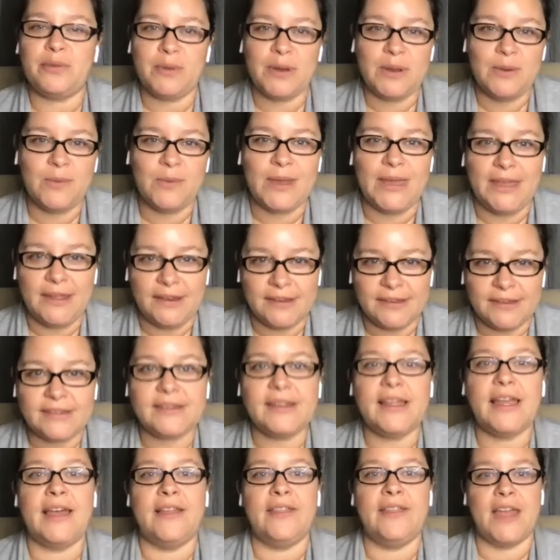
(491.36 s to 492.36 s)
3 weeks
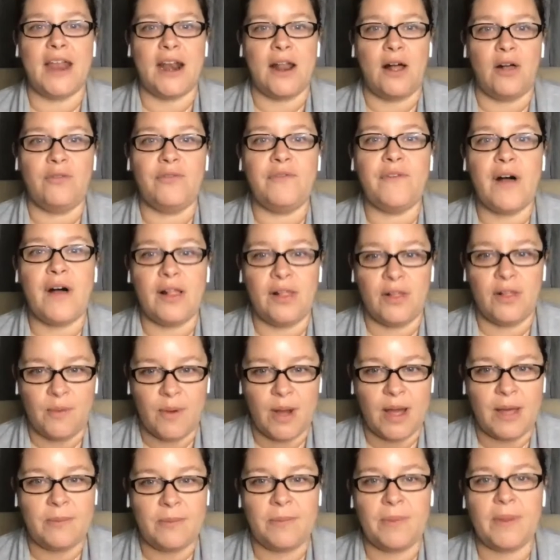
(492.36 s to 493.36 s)
and then I'll follow
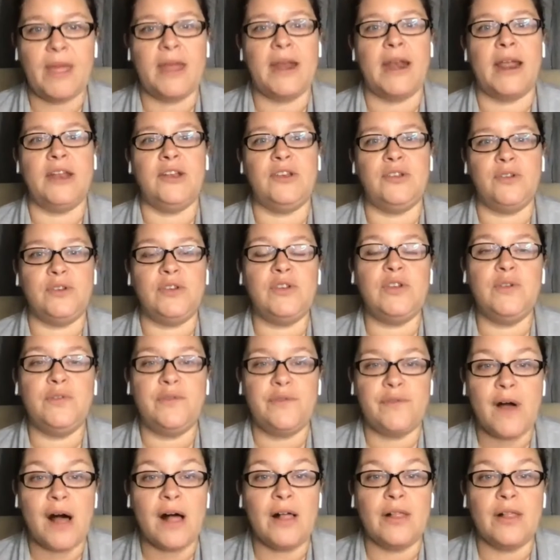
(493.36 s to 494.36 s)
up, and I do 2
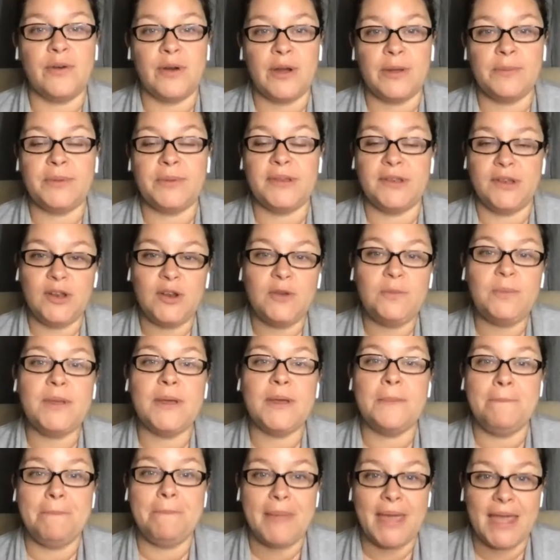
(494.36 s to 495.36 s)
follow-ups, and you'd be
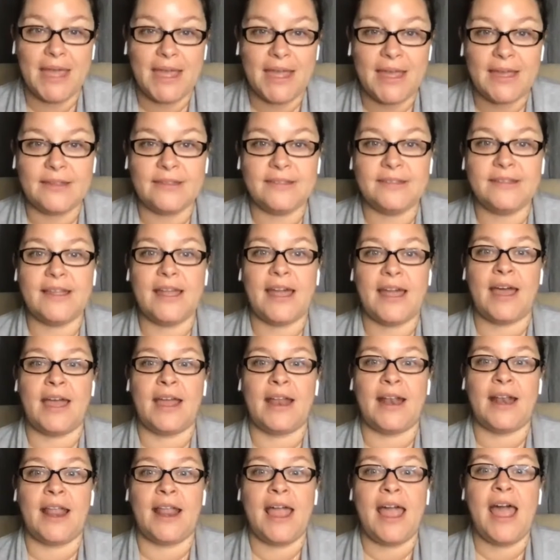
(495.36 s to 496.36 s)
amazed
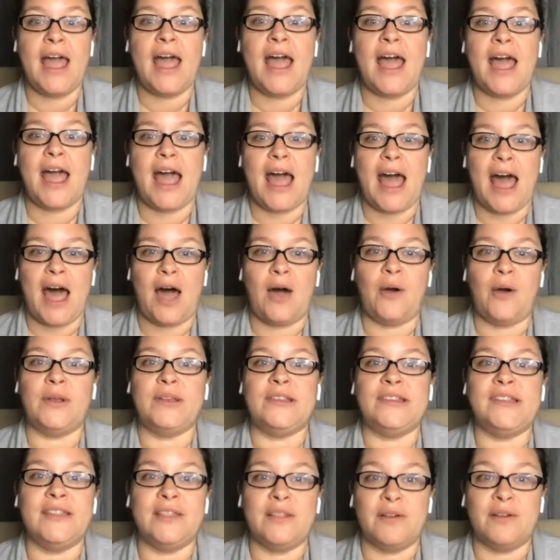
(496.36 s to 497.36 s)
at how
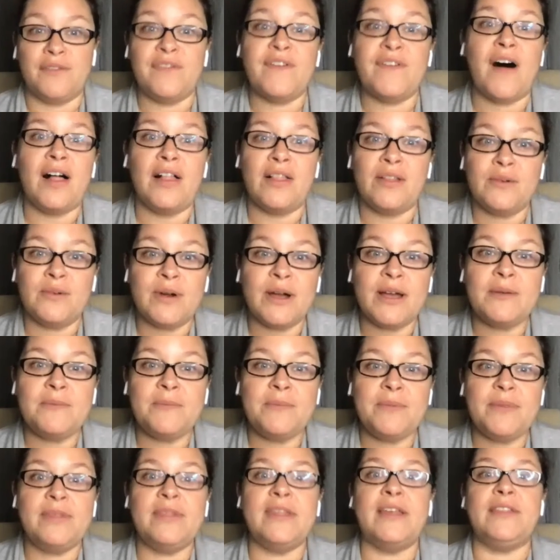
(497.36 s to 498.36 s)
it's in the follow-up
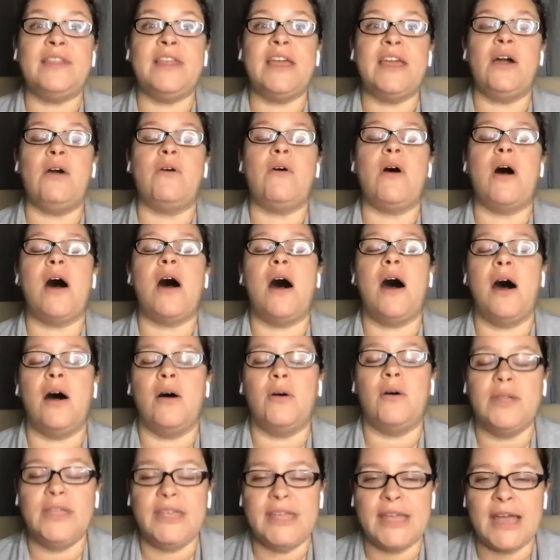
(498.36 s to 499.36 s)
that they go, oh
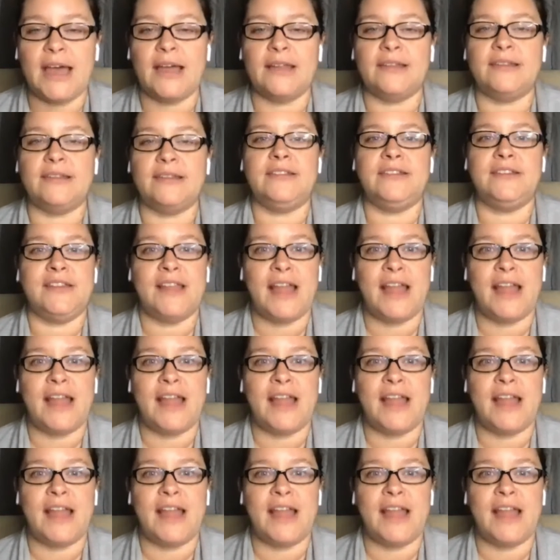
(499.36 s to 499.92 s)
yes,